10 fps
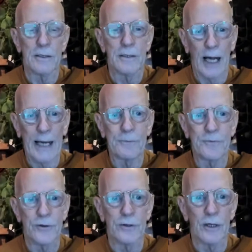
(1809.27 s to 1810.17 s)

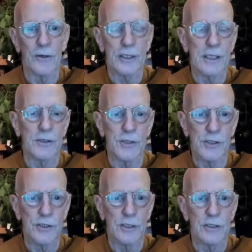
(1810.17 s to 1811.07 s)
types and other
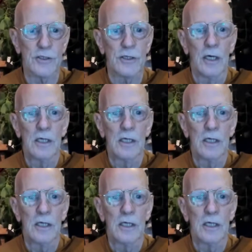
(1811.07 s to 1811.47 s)
conditions,